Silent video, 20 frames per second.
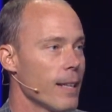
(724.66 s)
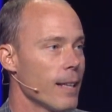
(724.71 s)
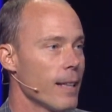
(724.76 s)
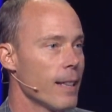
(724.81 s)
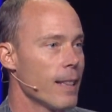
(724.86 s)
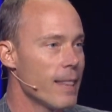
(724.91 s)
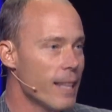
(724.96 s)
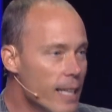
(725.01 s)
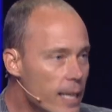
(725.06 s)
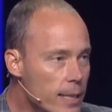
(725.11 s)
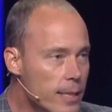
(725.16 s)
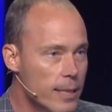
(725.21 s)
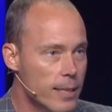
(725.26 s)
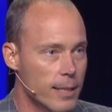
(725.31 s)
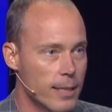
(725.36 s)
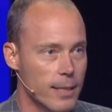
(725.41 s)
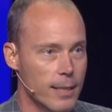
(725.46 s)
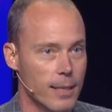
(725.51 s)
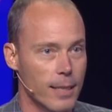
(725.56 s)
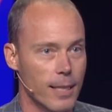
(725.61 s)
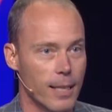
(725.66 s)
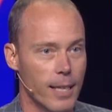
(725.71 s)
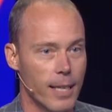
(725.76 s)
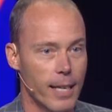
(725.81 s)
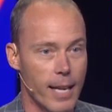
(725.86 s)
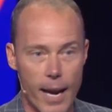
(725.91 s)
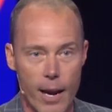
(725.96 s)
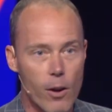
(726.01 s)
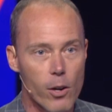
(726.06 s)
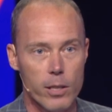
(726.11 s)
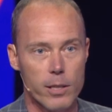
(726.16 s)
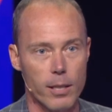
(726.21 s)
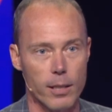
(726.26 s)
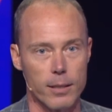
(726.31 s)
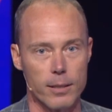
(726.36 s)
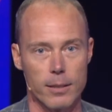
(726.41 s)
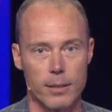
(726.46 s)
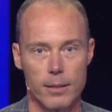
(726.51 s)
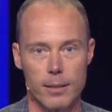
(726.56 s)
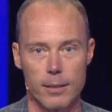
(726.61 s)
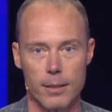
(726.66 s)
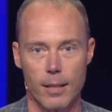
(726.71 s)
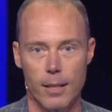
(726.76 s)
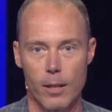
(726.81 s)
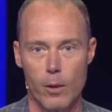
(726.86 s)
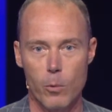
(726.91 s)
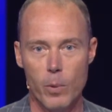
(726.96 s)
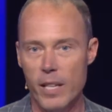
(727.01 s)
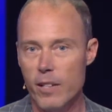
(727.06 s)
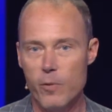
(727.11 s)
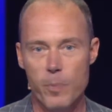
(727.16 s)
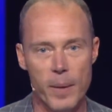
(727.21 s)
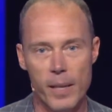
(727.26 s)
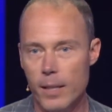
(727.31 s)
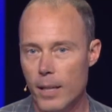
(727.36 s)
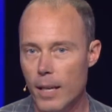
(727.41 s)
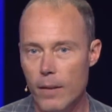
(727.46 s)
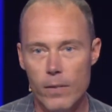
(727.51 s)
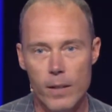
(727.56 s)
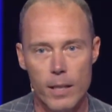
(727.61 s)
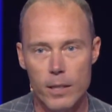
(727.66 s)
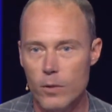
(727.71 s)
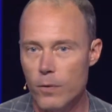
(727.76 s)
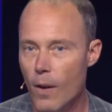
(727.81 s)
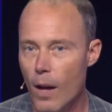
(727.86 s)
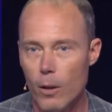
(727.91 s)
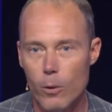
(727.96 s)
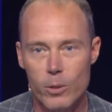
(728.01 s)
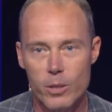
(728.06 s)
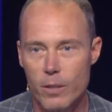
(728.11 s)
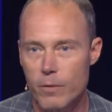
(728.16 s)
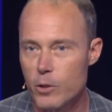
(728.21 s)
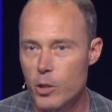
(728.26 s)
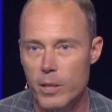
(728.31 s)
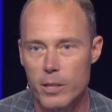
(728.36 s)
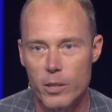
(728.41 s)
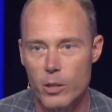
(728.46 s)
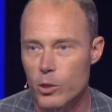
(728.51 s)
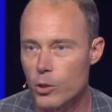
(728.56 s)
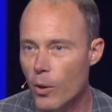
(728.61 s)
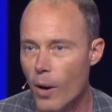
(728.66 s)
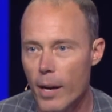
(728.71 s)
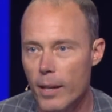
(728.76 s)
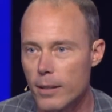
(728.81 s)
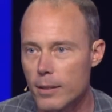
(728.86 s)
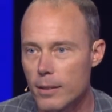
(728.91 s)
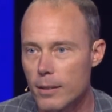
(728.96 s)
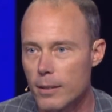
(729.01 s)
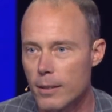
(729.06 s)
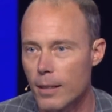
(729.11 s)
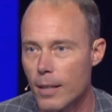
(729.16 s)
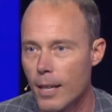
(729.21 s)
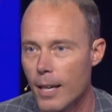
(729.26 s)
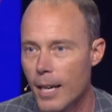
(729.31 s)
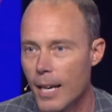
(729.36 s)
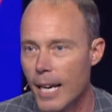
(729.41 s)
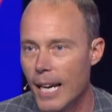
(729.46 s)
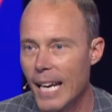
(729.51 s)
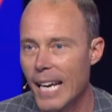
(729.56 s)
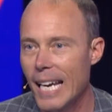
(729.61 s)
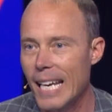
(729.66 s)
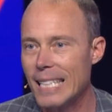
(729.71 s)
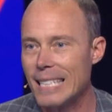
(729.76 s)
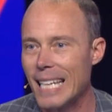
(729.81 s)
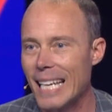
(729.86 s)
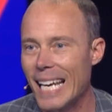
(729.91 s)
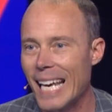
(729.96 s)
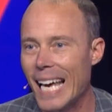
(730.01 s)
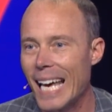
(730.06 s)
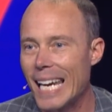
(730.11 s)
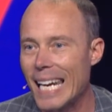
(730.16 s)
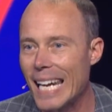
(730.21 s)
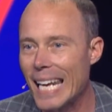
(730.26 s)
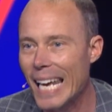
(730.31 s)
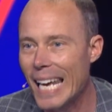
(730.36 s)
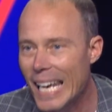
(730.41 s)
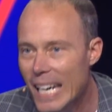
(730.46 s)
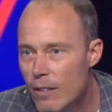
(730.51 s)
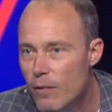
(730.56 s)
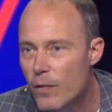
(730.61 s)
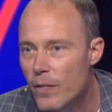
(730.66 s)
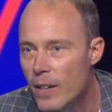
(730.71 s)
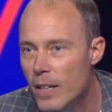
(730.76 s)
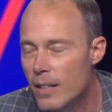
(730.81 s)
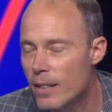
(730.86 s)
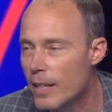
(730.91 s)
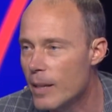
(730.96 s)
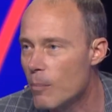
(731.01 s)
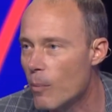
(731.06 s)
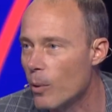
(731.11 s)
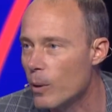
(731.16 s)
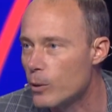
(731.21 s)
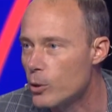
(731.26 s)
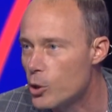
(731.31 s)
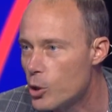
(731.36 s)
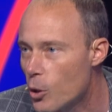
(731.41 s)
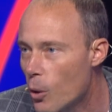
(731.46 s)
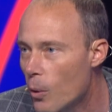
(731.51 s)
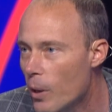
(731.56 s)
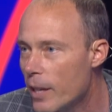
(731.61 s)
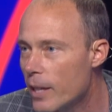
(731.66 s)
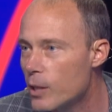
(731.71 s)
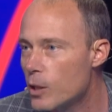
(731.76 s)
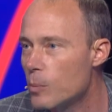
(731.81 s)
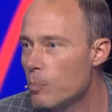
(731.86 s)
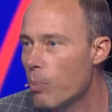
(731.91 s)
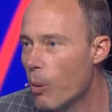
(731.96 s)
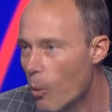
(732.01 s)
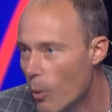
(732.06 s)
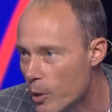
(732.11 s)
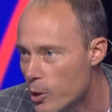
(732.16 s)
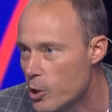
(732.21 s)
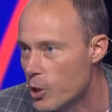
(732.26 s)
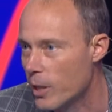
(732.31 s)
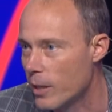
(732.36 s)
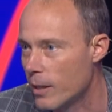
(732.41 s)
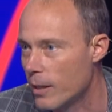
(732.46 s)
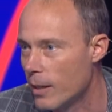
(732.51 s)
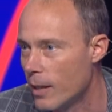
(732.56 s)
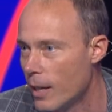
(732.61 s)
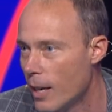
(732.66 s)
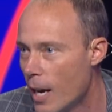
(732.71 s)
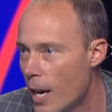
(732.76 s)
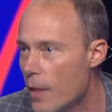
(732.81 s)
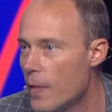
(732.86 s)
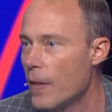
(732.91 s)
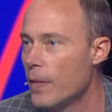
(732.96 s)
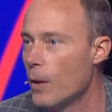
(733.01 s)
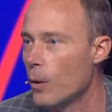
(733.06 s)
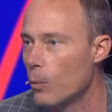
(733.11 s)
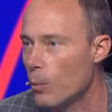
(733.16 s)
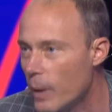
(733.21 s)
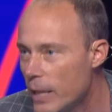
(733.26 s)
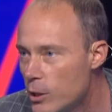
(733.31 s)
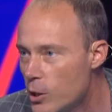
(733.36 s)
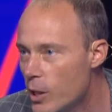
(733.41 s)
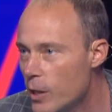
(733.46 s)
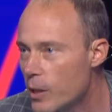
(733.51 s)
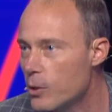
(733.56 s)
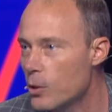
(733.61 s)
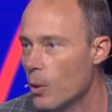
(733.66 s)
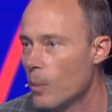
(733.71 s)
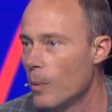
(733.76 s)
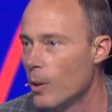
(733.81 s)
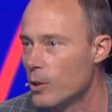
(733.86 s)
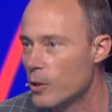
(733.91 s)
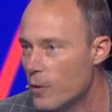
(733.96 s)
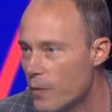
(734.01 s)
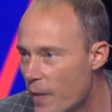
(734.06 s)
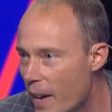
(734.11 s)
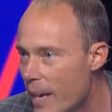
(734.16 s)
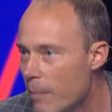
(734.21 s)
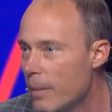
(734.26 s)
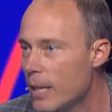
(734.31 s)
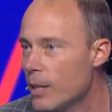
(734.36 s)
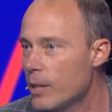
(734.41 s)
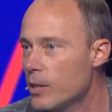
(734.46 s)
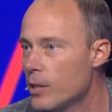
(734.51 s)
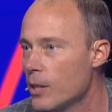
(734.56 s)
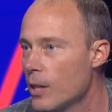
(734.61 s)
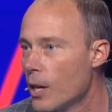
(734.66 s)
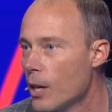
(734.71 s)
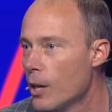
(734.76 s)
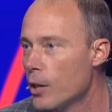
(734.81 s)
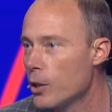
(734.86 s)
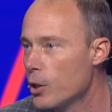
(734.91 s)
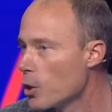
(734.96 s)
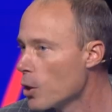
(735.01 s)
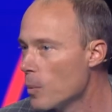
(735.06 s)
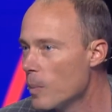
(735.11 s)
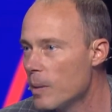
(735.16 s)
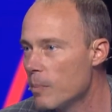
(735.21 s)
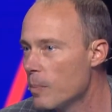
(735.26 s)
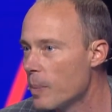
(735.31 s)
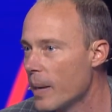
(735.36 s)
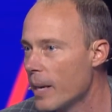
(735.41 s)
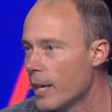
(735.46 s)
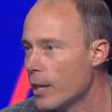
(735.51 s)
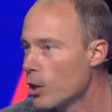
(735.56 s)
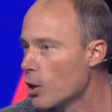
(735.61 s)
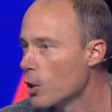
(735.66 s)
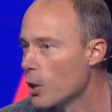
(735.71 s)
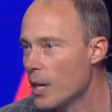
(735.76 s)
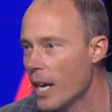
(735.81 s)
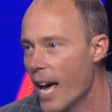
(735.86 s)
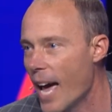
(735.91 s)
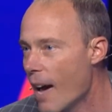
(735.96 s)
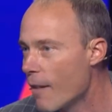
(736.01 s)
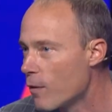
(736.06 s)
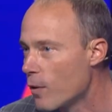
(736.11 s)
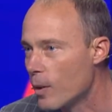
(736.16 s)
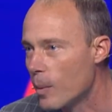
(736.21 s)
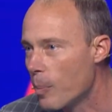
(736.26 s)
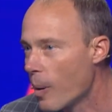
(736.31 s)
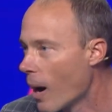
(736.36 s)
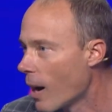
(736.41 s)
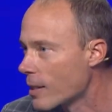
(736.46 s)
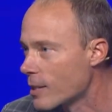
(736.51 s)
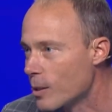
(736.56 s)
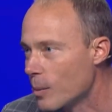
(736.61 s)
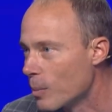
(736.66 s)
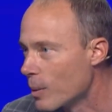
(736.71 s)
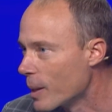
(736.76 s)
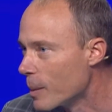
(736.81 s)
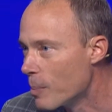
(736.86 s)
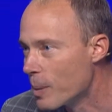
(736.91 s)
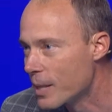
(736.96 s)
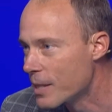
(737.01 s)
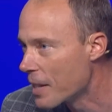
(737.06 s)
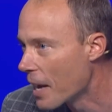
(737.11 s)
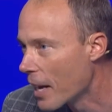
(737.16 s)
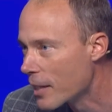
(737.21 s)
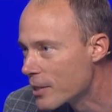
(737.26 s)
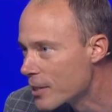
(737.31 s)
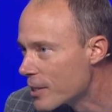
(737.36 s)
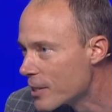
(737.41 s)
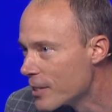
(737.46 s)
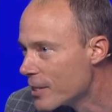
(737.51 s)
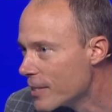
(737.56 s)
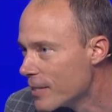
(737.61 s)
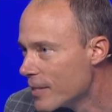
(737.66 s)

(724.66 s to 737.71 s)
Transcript: This inheritance we've been given as followers of Jesus Christ is an infinitely more joyous portion than the richest or most famous human being could ever possibly possess.